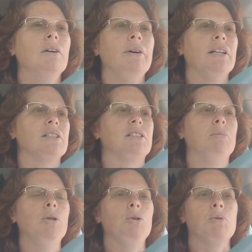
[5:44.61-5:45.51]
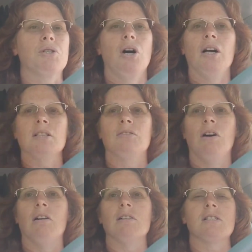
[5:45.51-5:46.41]
The mood was gone as
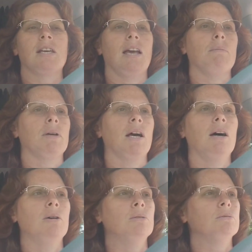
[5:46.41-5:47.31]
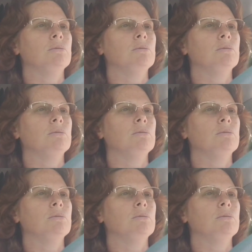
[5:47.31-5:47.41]
far as camping out.